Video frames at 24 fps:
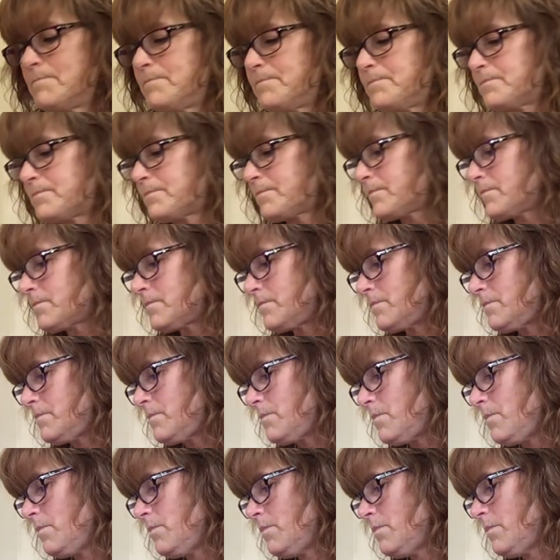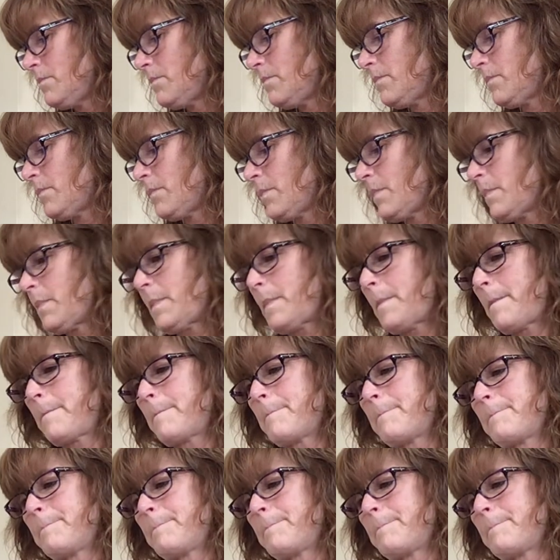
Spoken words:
[no speech]